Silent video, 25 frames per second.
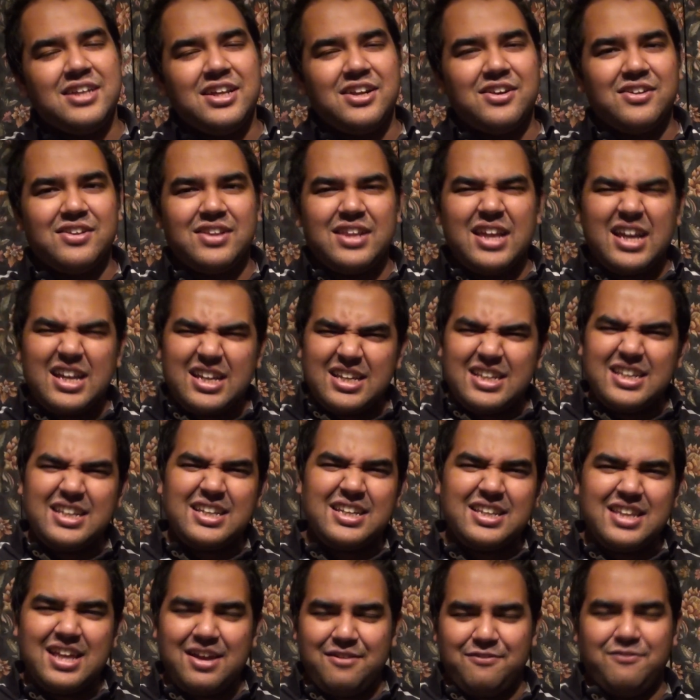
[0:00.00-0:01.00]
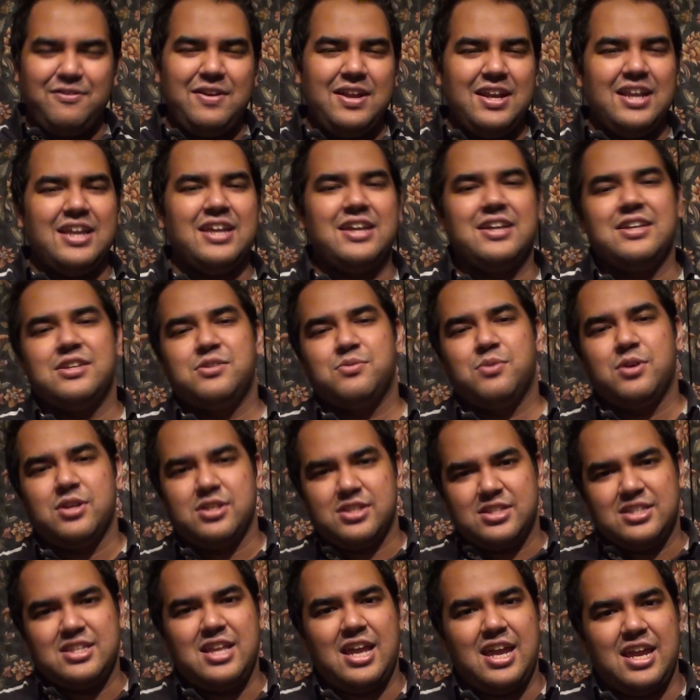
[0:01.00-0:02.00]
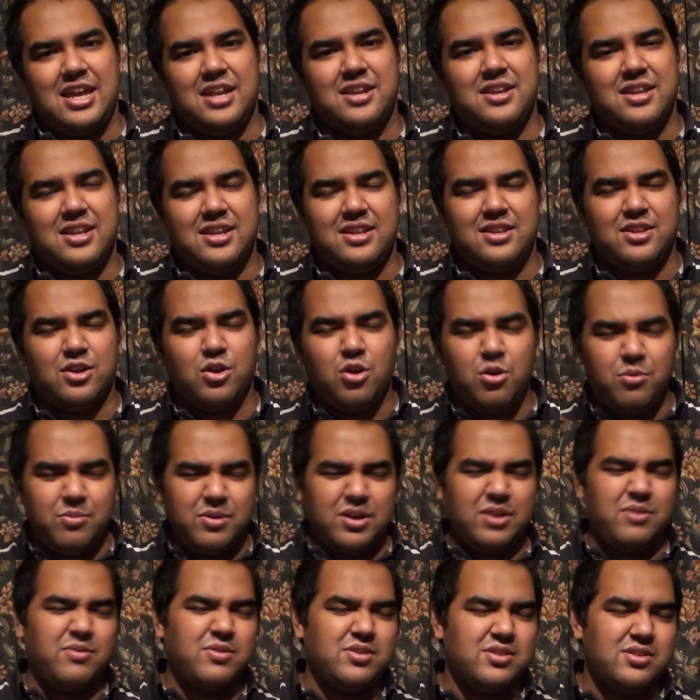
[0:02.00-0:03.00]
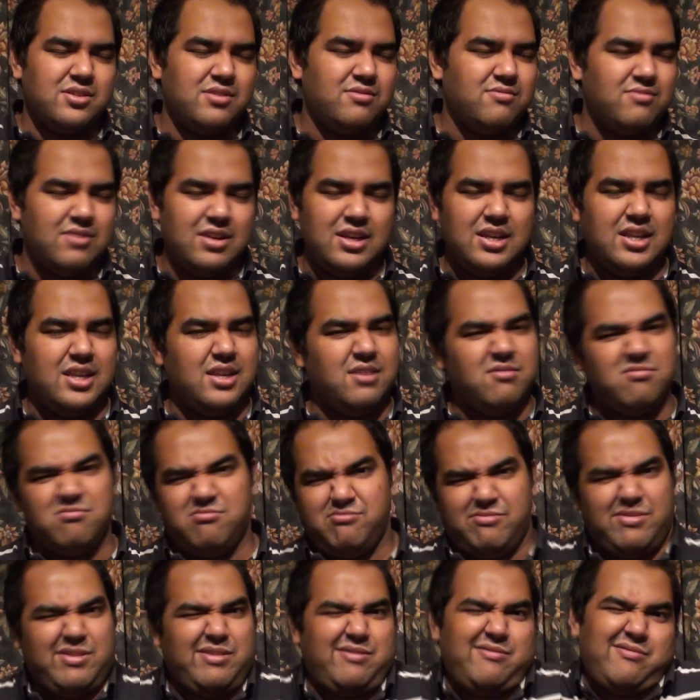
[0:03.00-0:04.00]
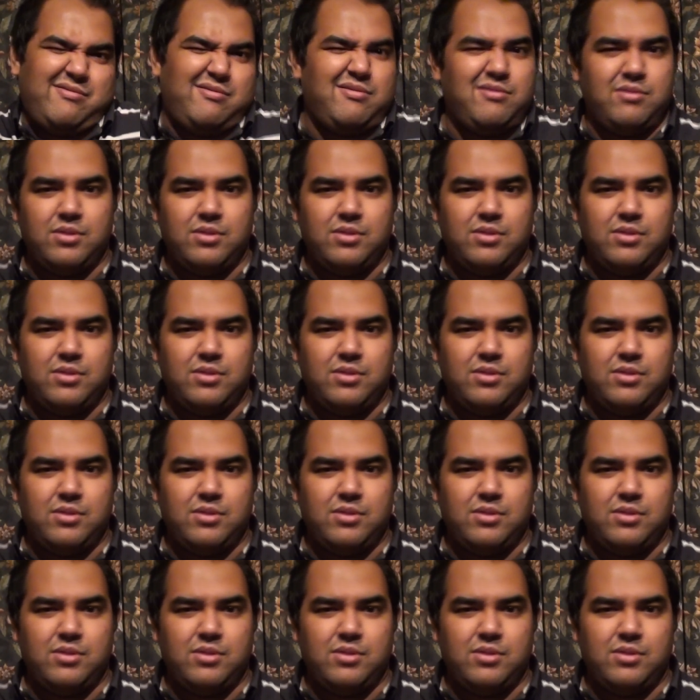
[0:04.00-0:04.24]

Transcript: you know, that feeling is what stayed, and the comedy wasn't really meh.